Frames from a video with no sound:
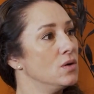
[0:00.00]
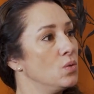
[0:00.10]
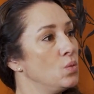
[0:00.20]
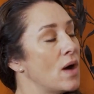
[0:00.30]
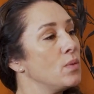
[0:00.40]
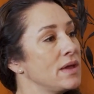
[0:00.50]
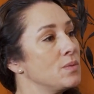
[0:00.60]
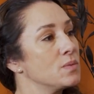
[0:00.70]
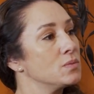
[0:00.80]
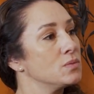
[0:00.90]
what
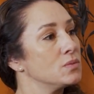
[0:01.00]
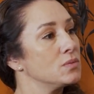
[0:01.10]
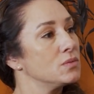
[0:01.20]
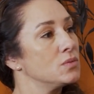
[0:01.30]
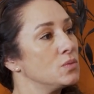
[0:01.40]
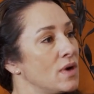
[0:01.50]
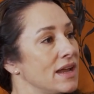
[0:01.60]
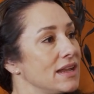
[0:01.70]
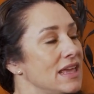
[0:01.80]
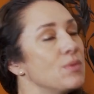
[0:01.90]

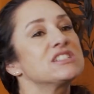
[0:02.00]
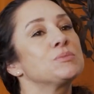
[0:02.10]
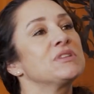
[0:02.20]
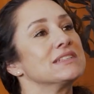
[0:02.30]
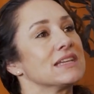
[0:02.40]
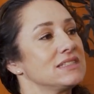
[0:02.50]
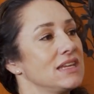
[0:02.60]
he wants to please us.